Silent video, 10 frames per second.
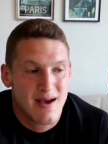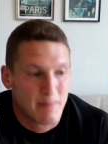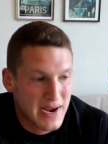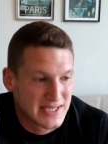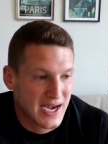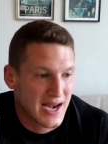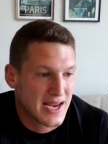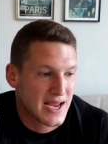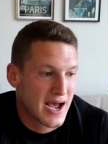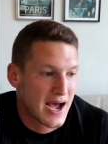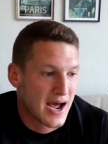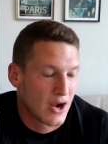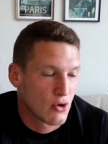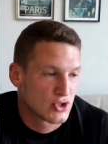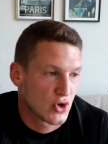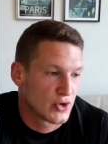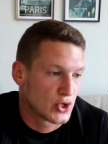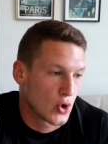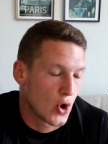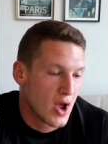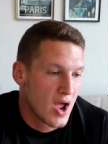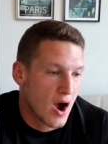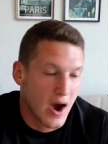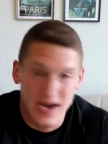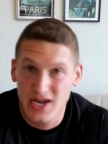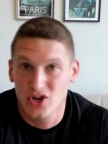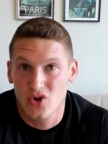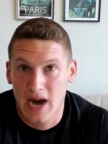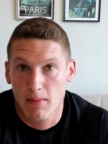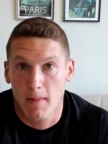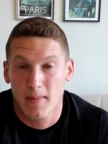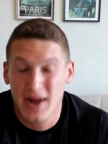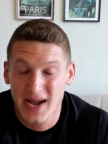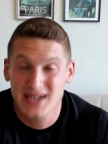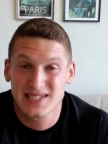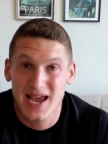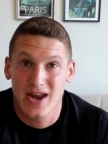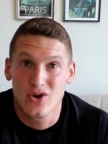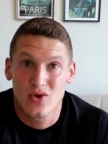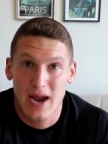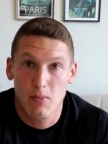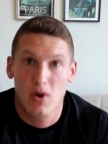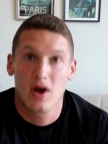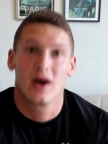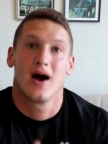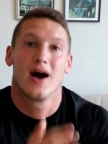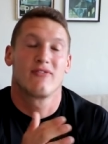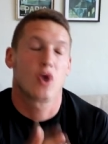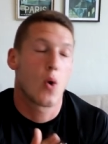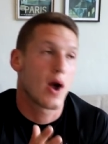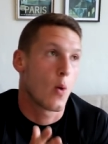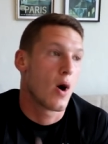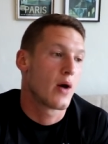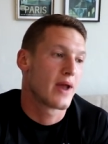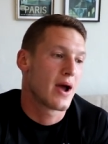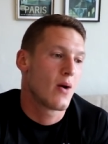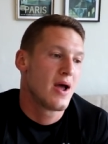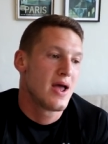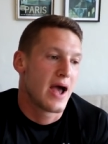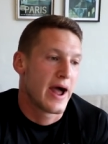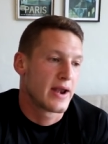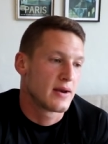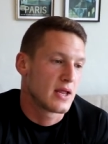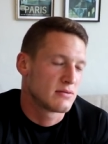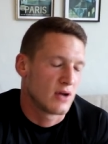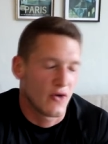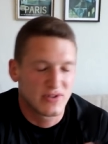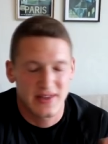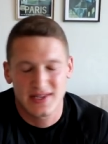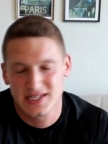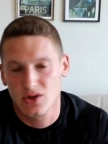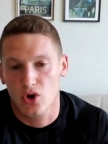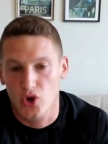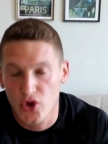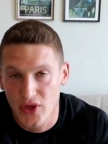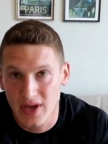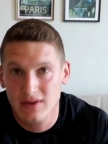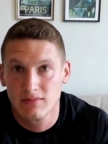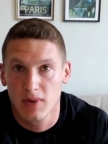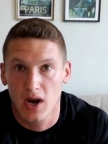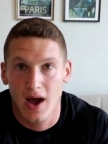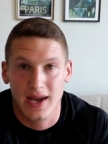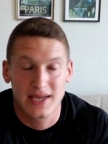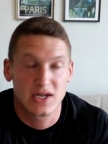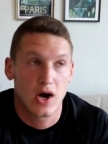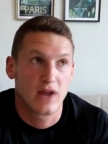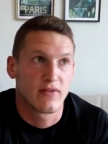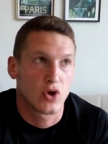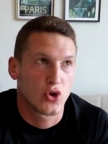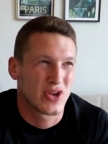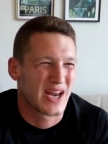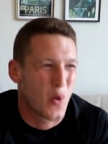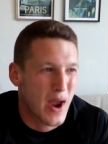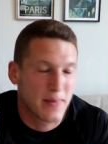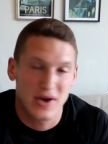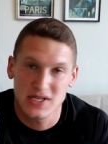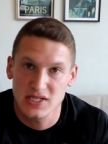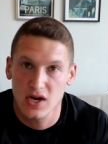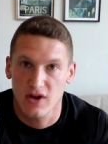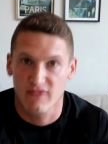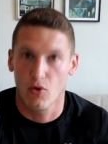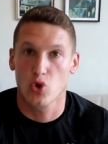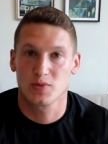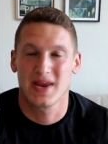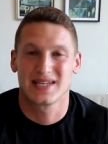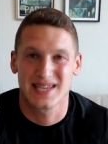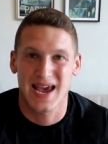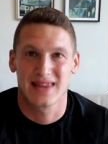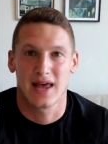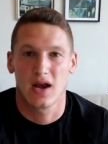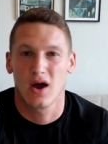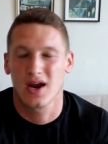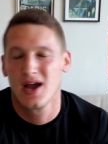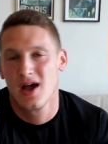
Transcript: basically uh, long story short I need a new camera I've been planning to get a new camera uh, for quite a while now and obviously this is not a good thing but like it's kind of a good thing in a way because it's kind of forced me into getting that like